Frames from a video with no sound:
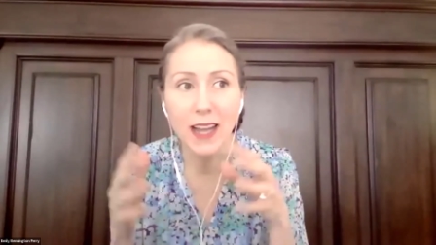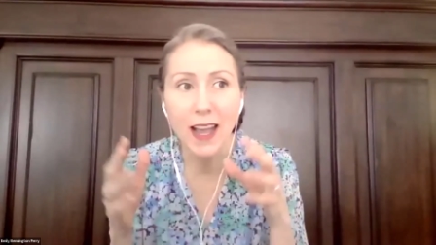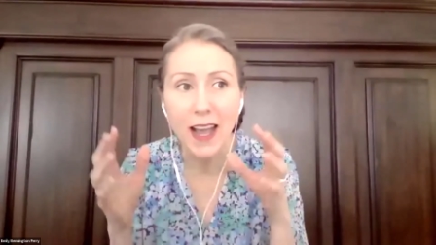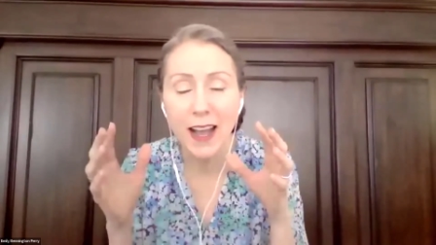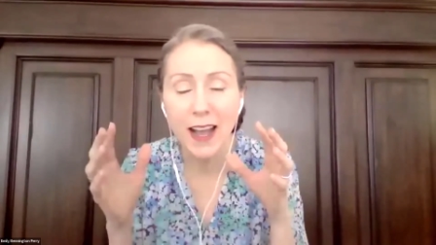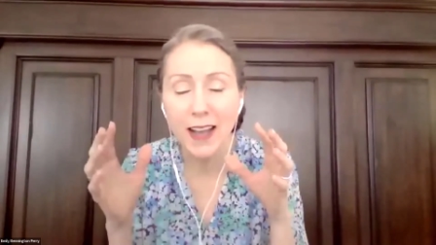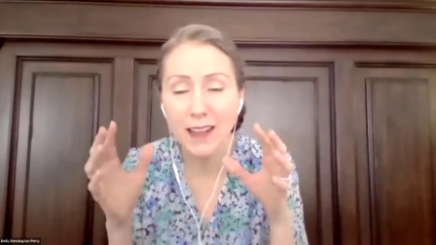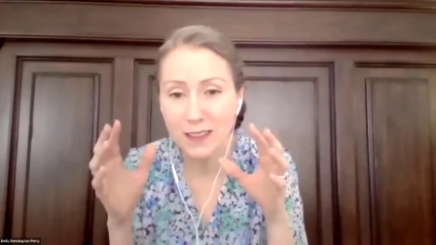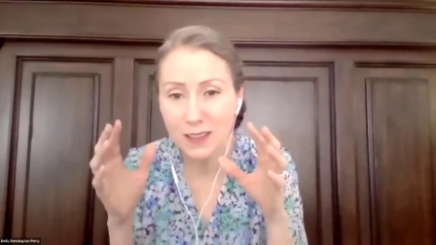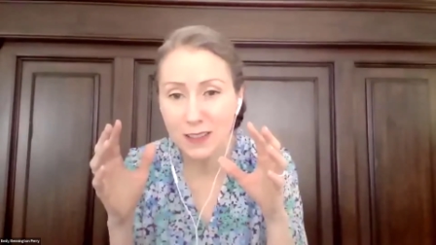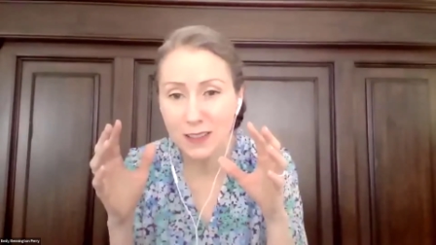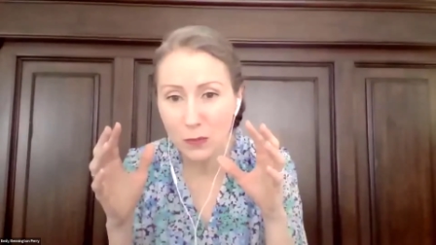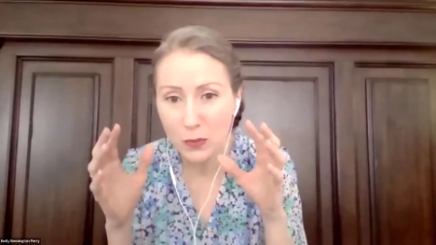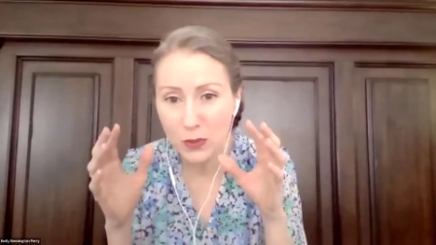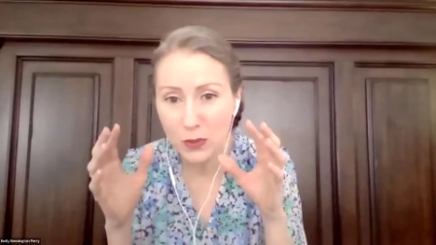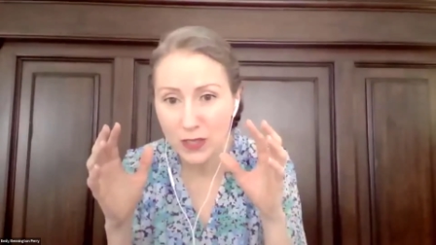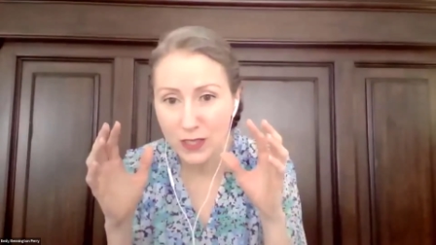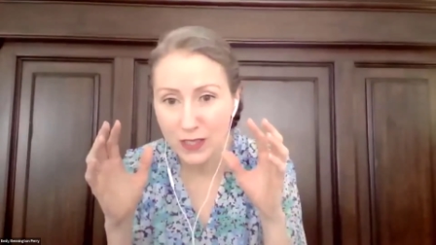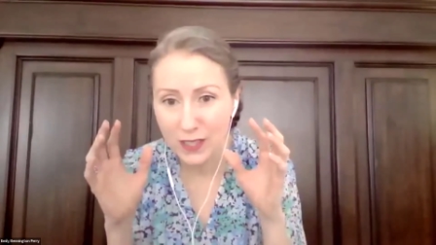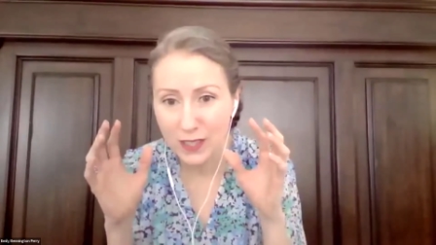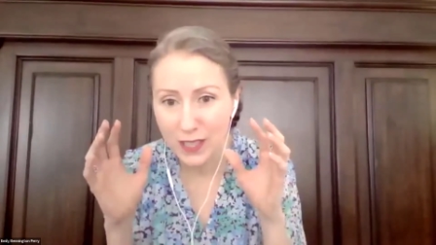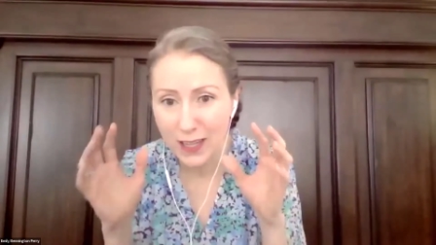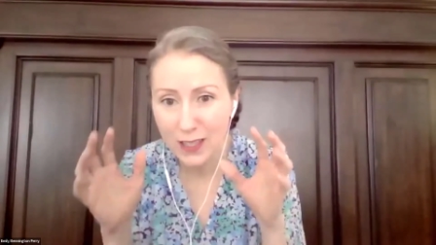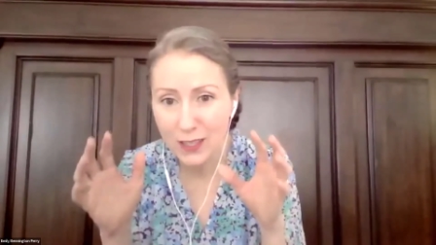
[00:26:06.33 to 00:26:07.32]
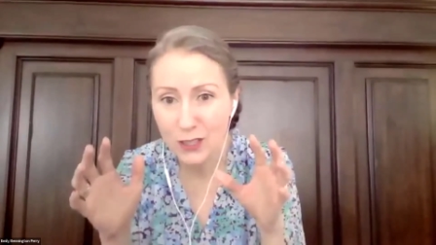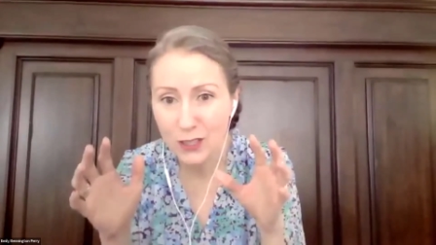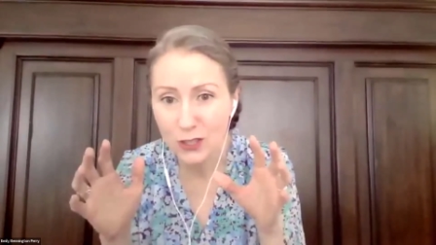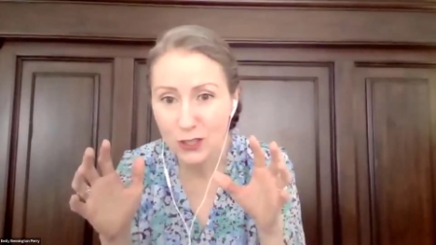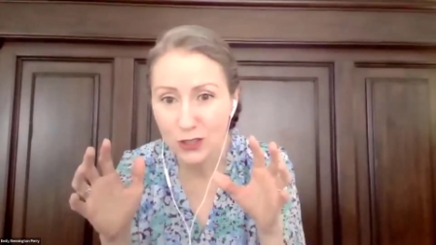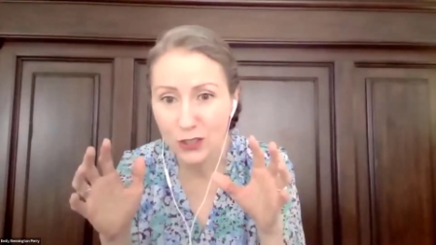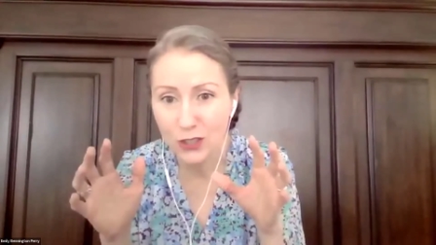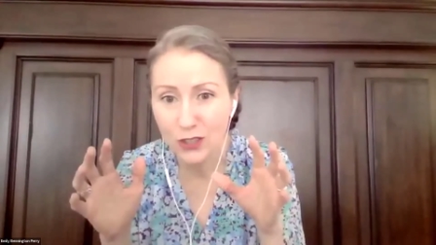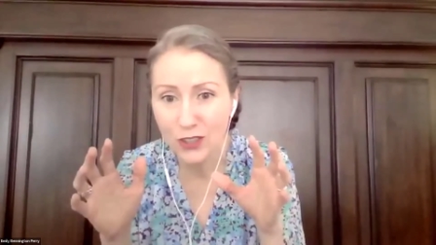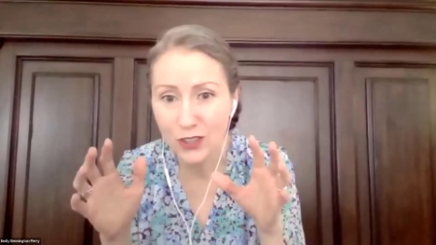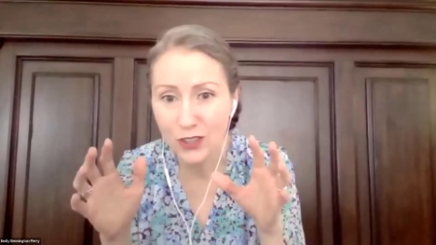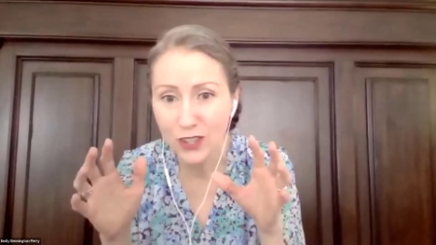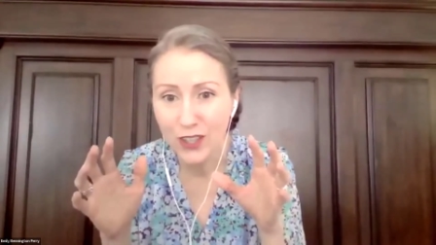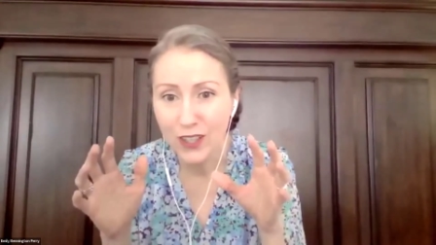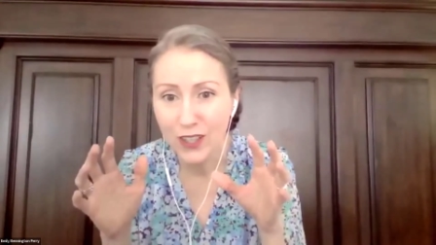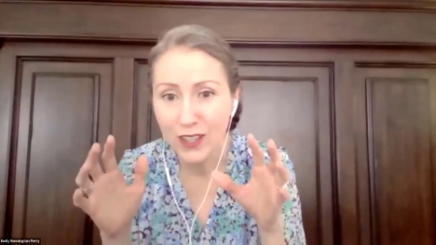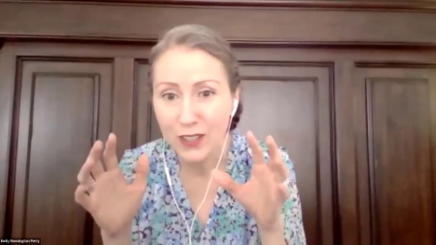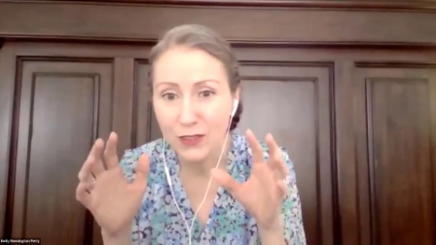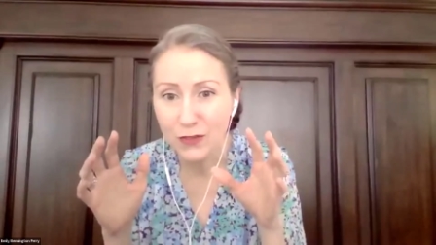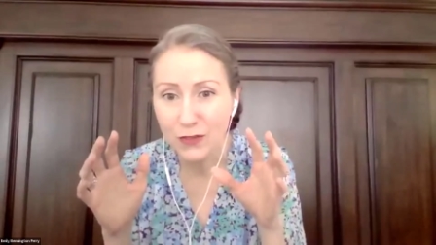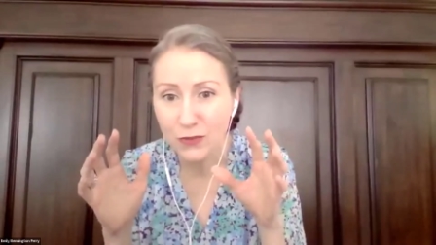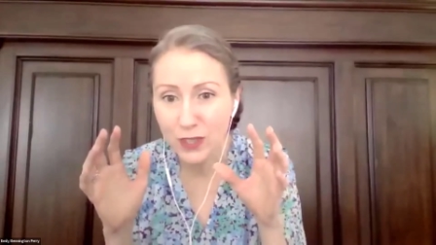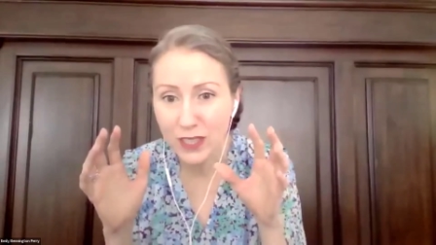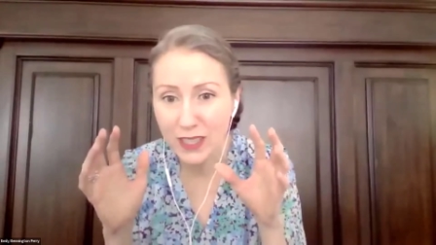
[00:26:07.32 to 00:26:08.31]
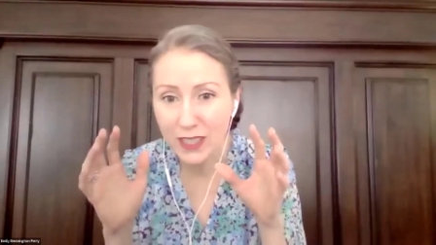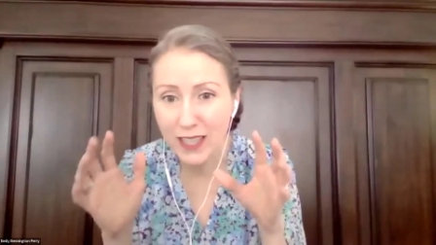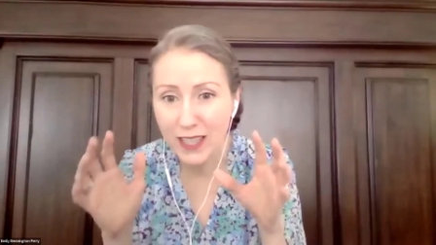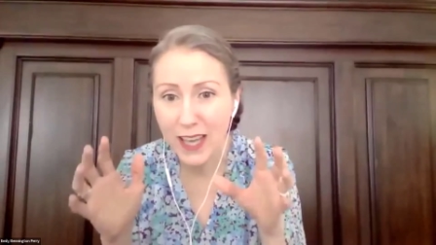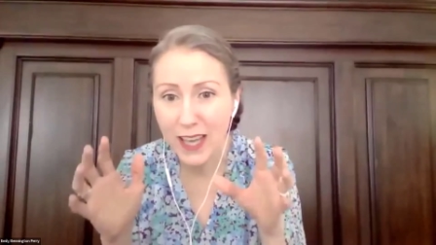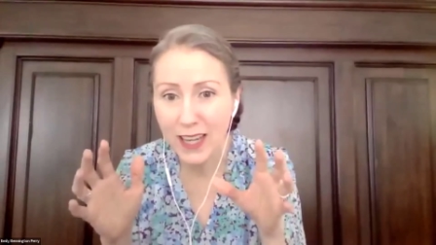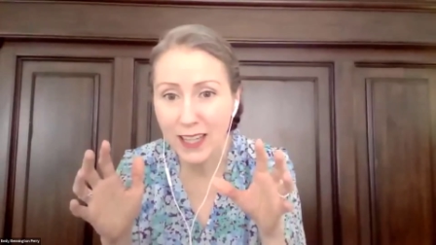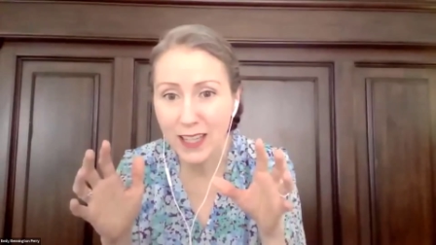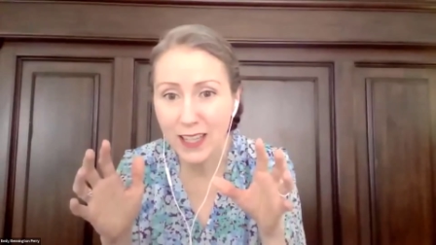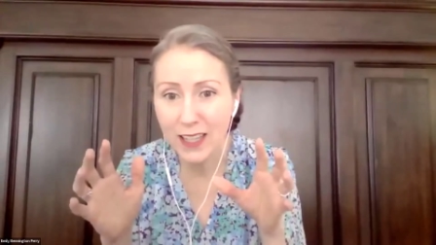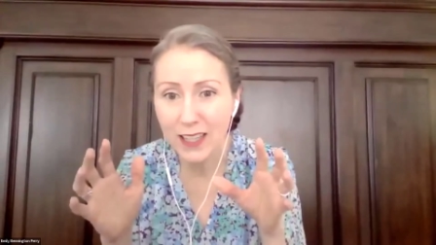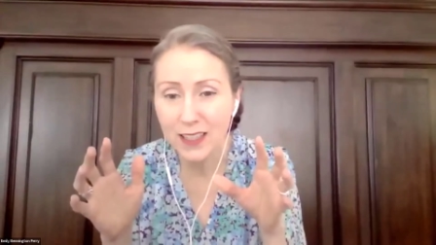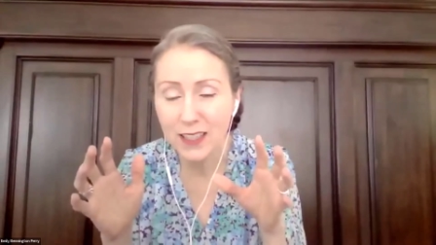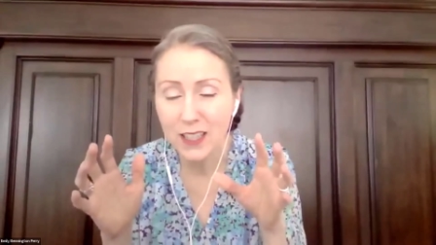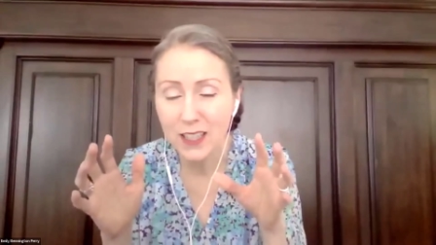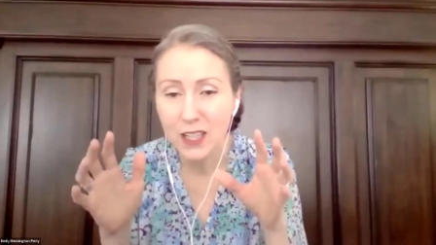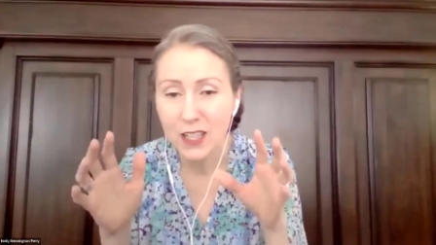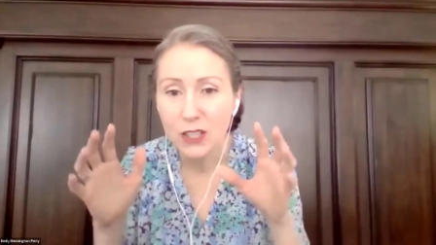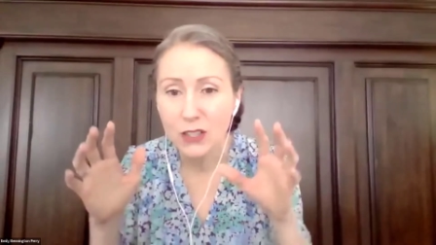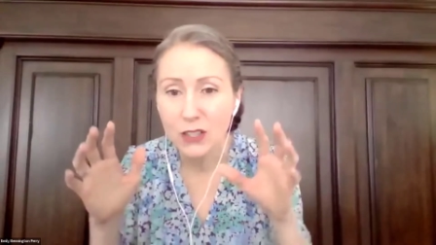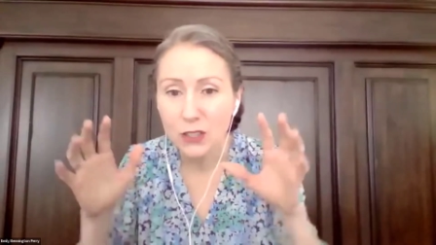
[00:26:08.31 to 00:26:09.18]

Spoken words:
has the potential, if we let it,